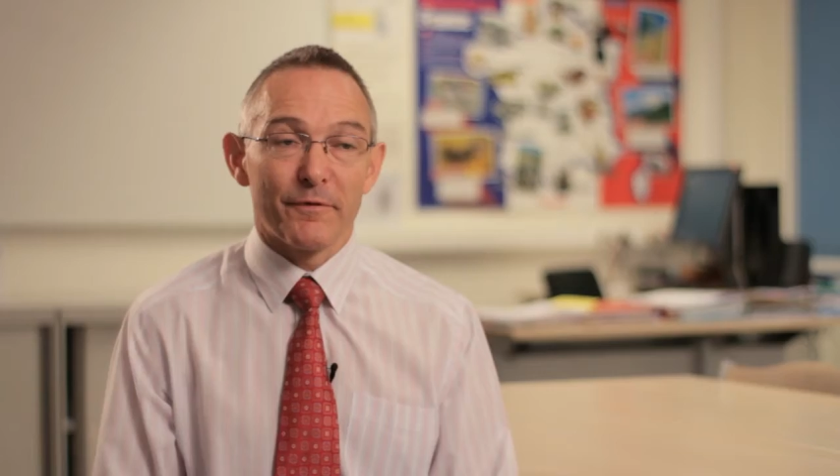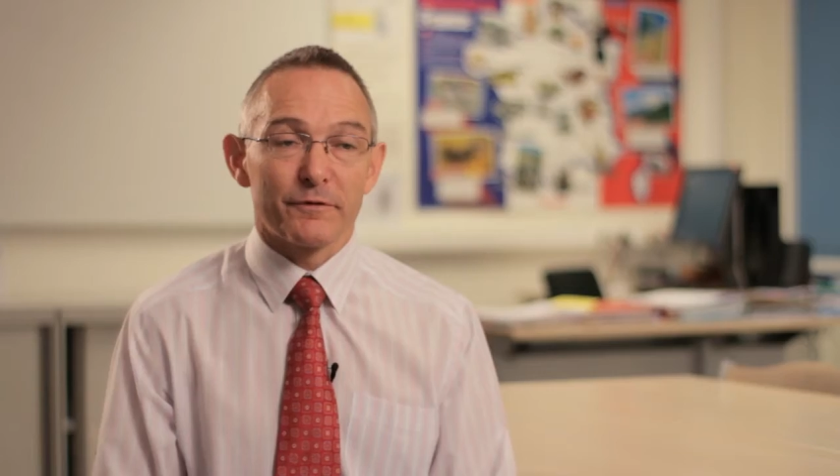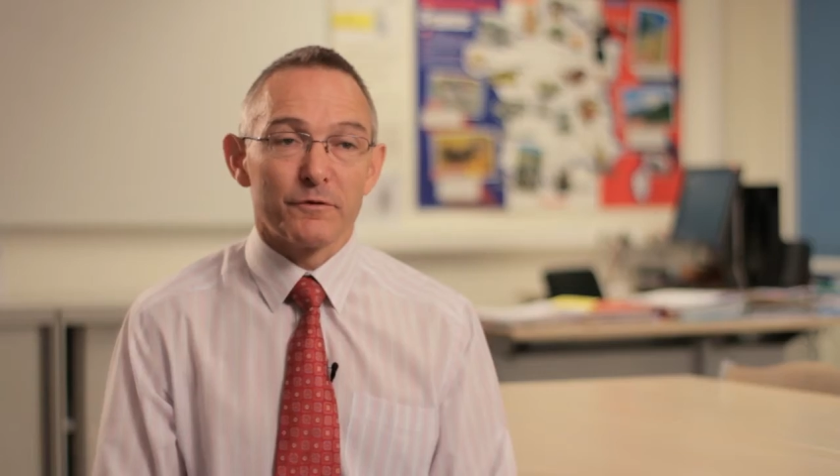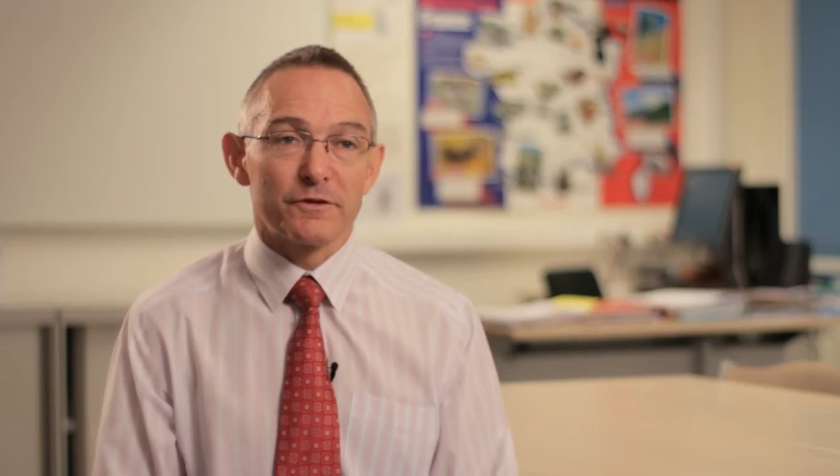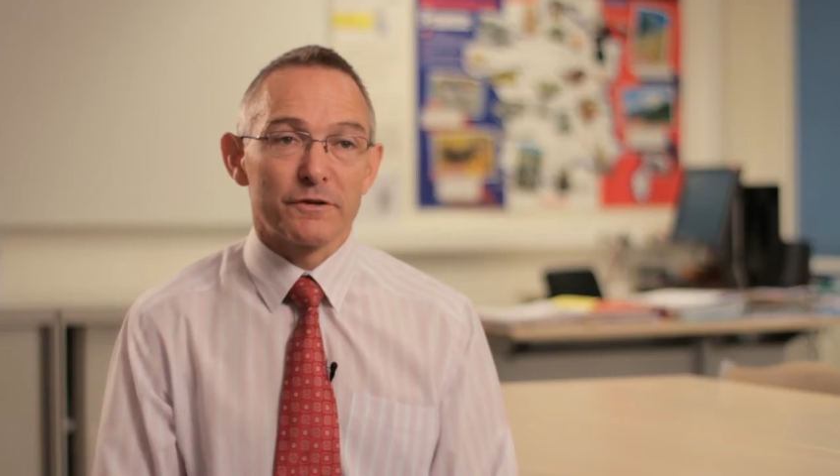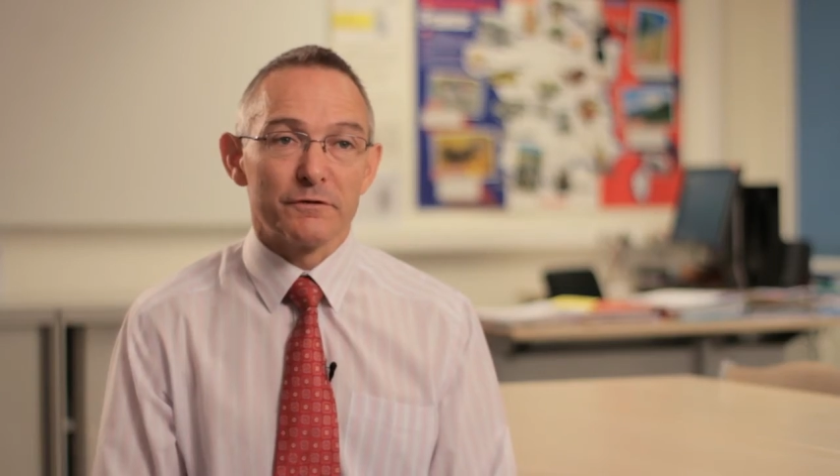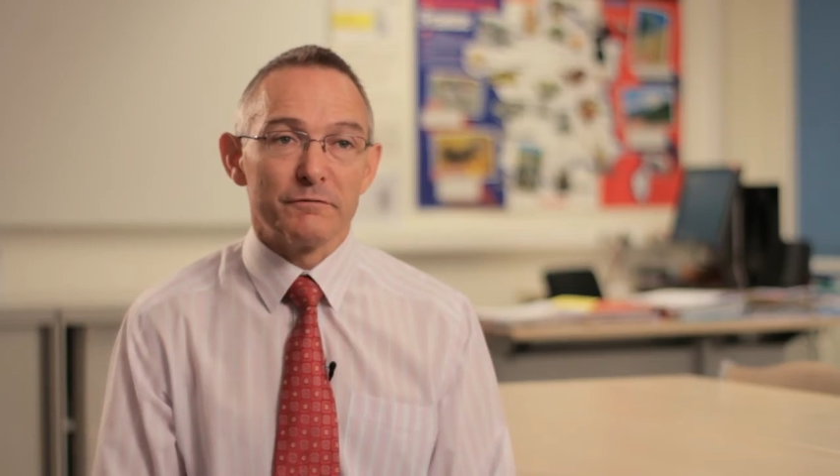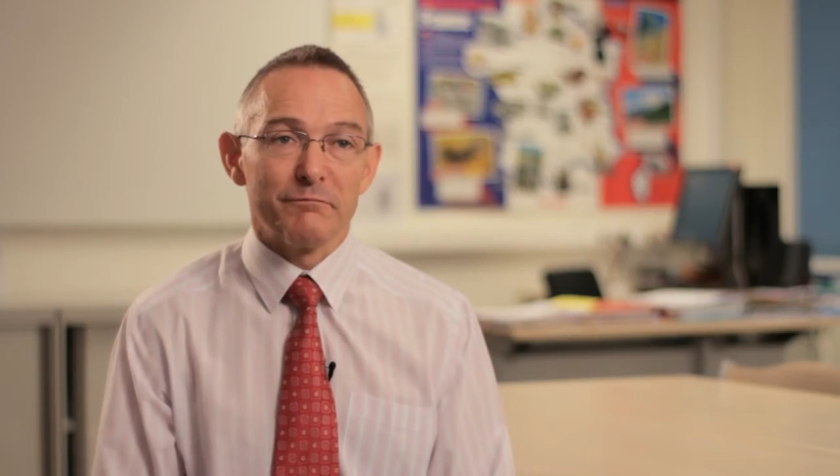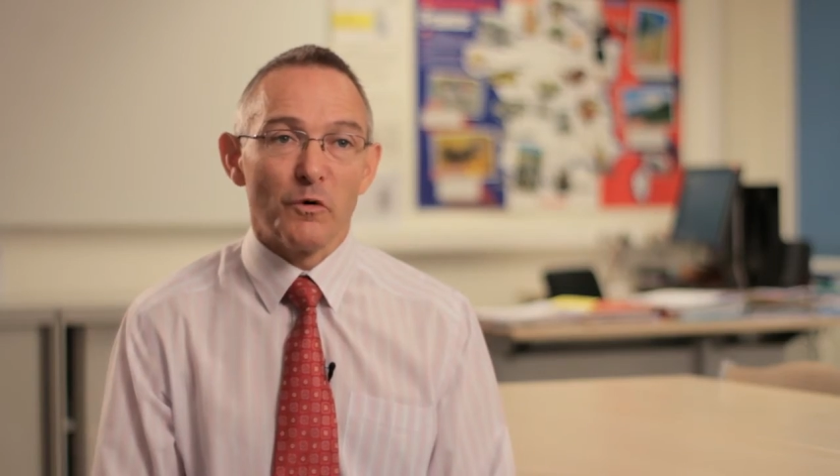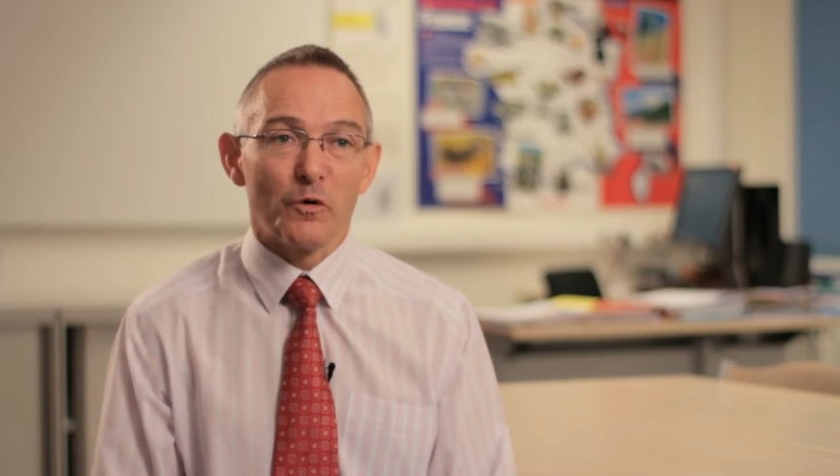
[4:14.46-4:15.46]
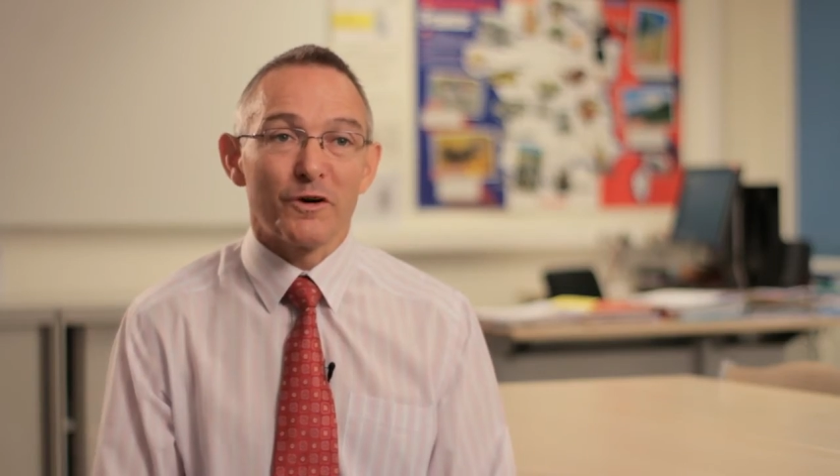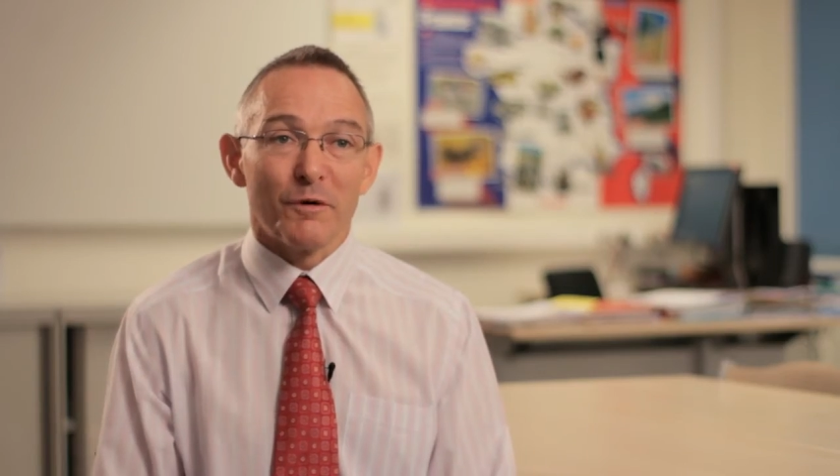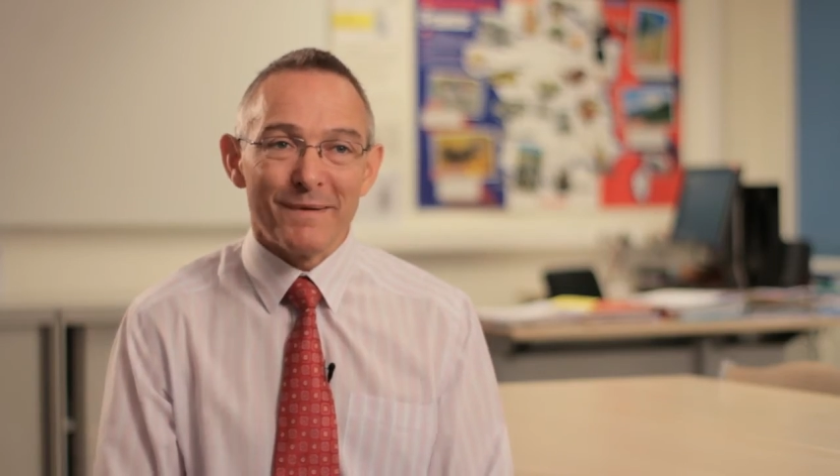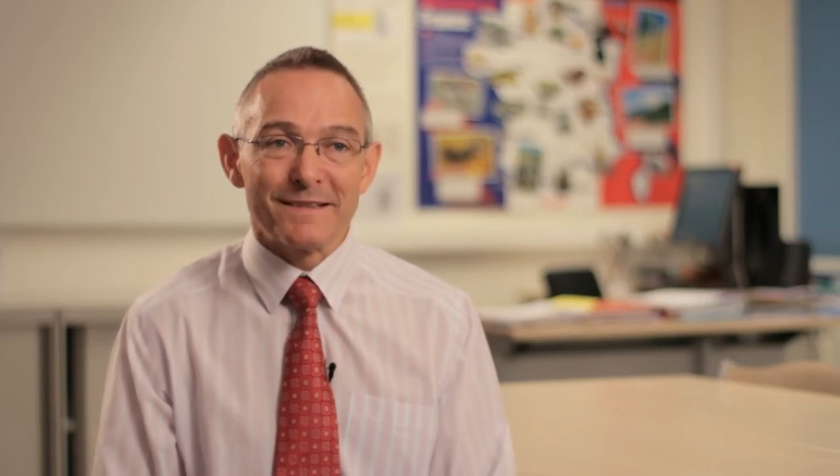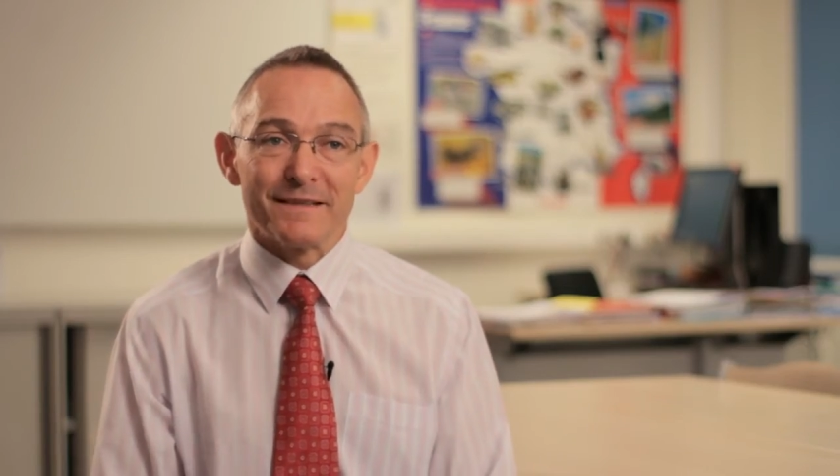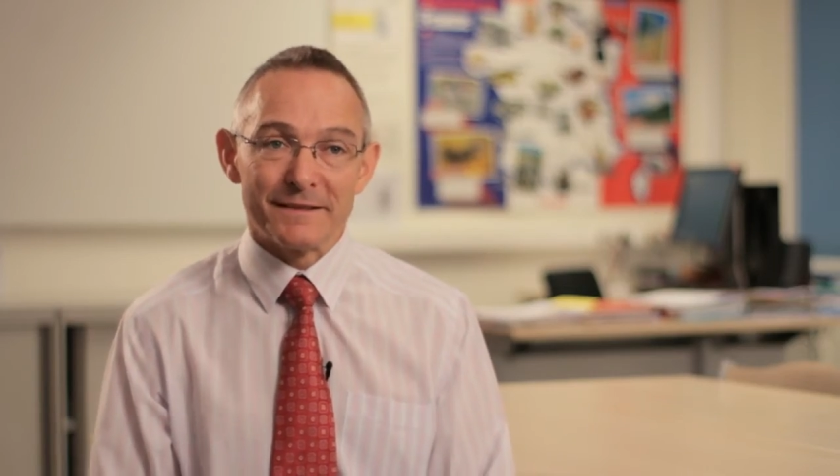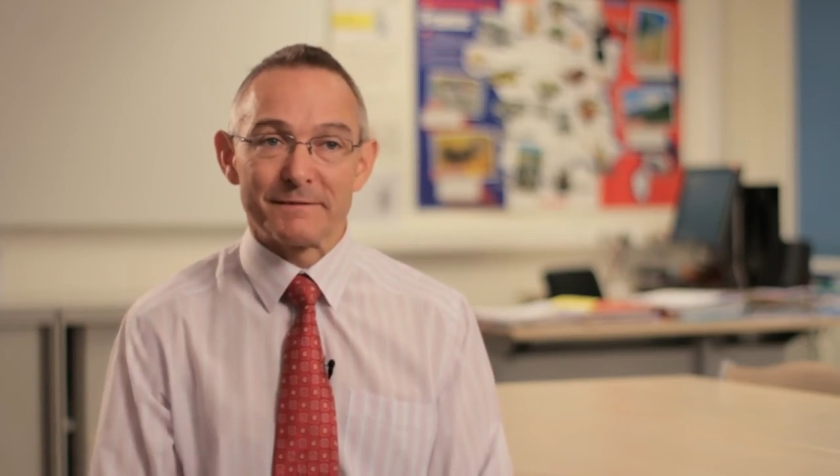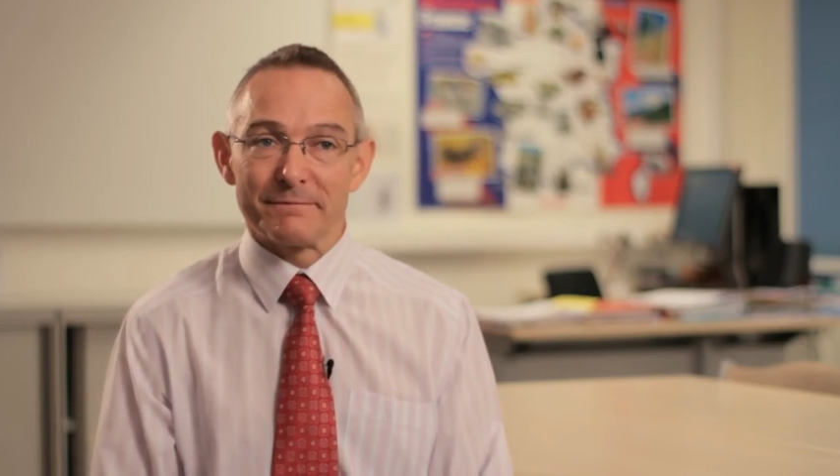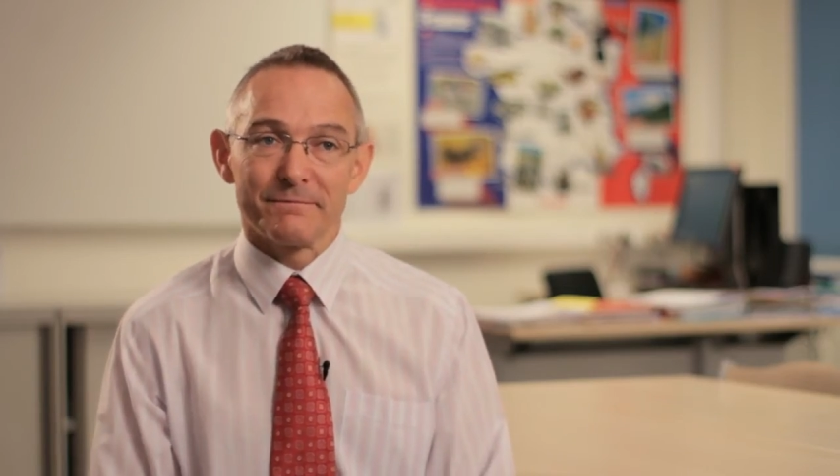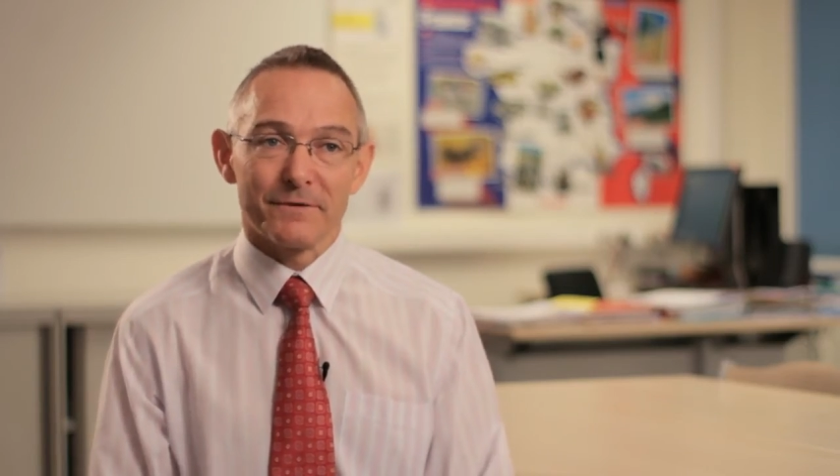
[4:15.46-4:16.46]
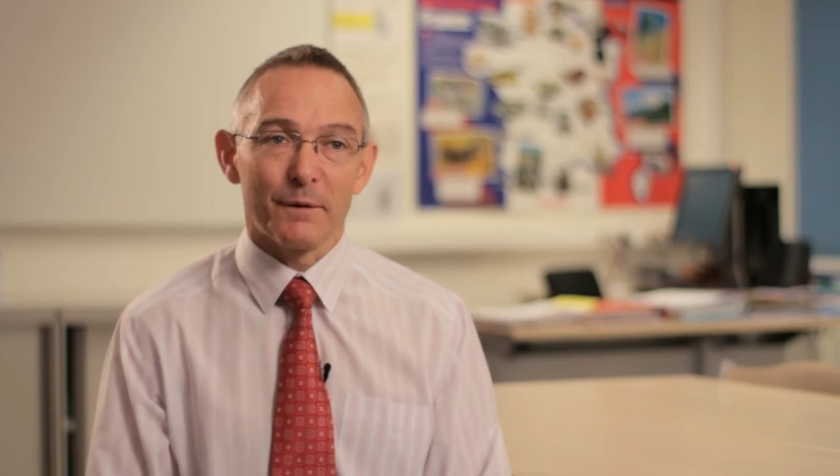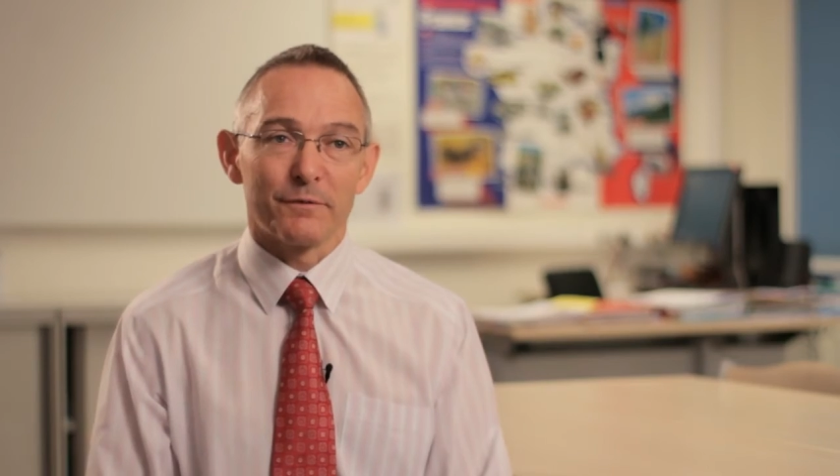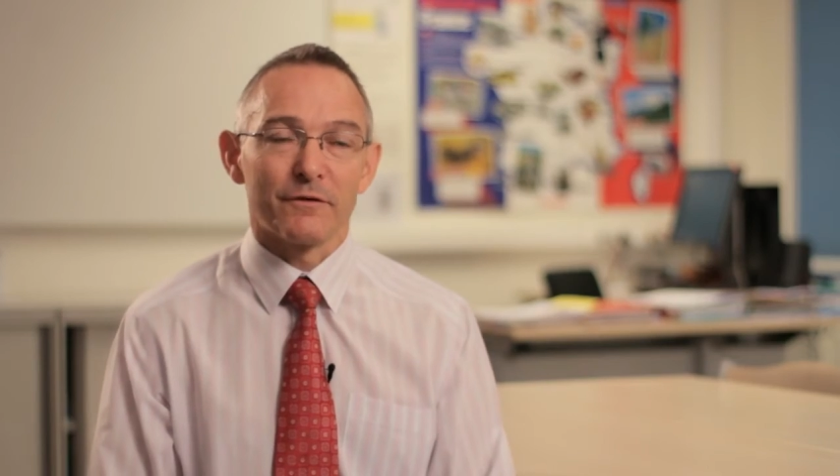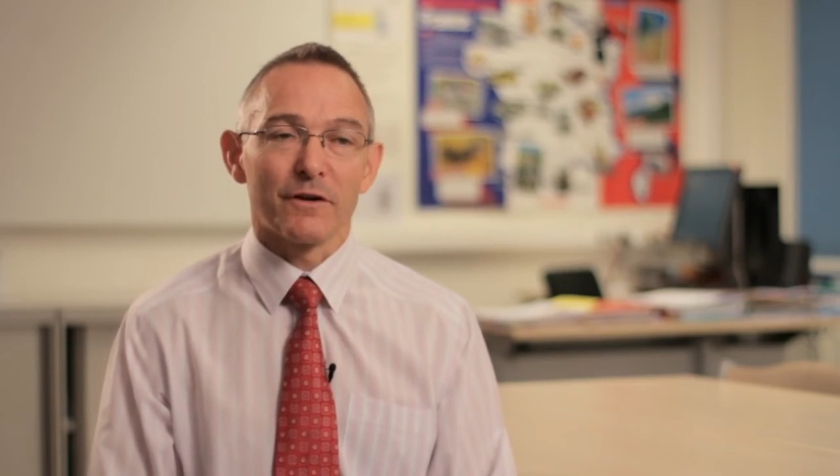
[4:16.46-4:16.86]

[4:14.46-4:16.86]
through to more committed types of